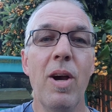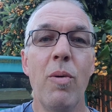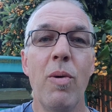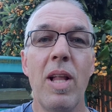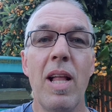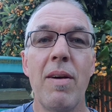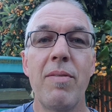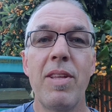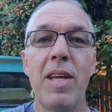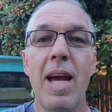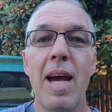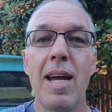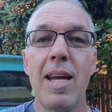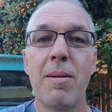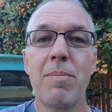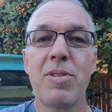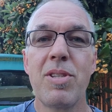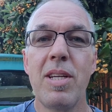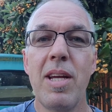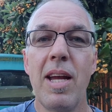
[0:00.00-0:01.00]
We'll have the
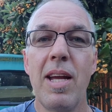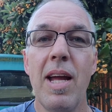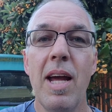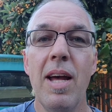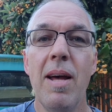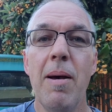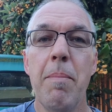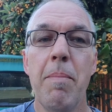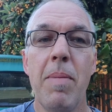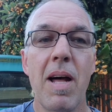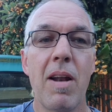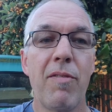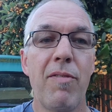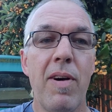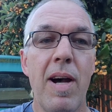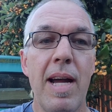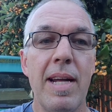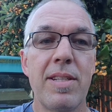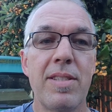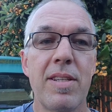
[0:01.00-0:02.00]
IMCA
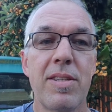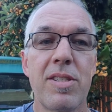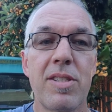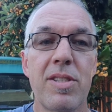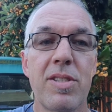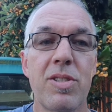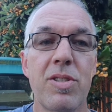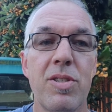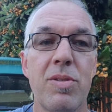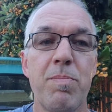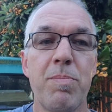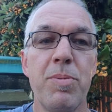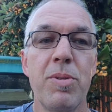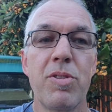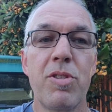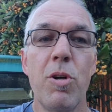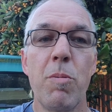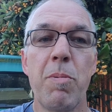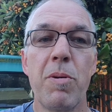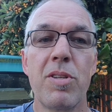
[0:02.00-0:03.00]
modifieds as
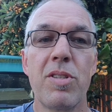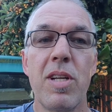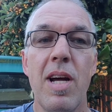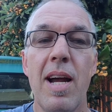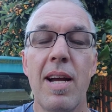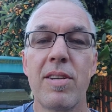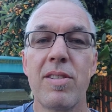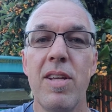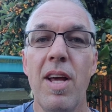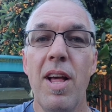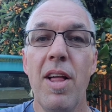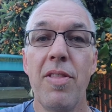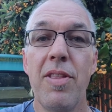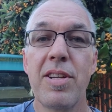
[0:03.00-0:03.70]
super stocks.